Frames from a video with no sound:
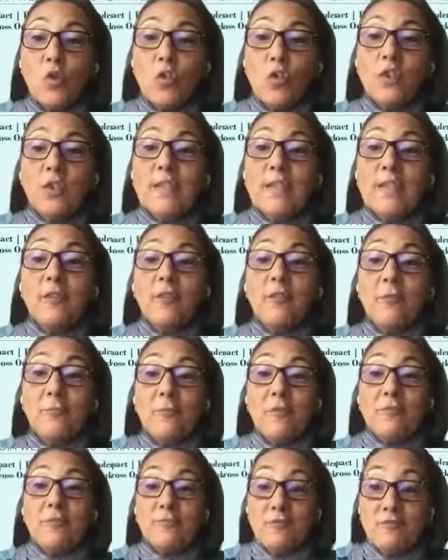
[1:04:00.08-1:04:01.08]
yourself
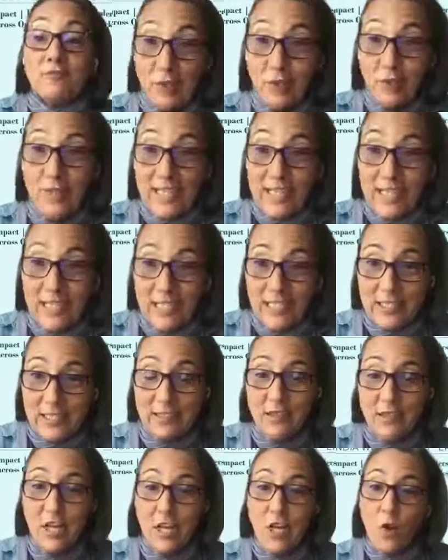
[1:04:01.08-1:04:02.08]
be very
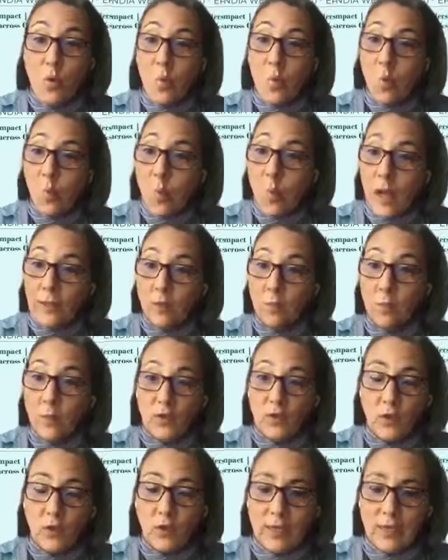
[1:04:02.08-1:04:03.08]
clear what
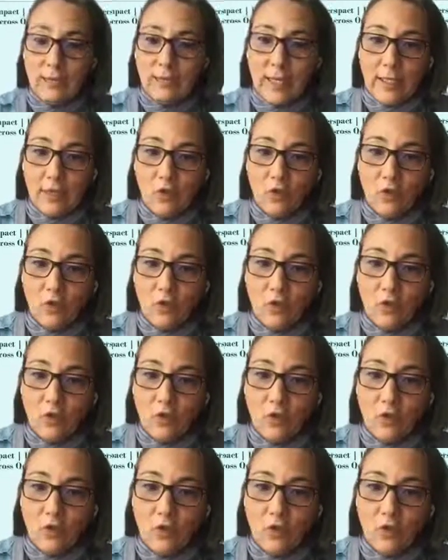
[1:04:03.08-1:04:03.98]
was your intention.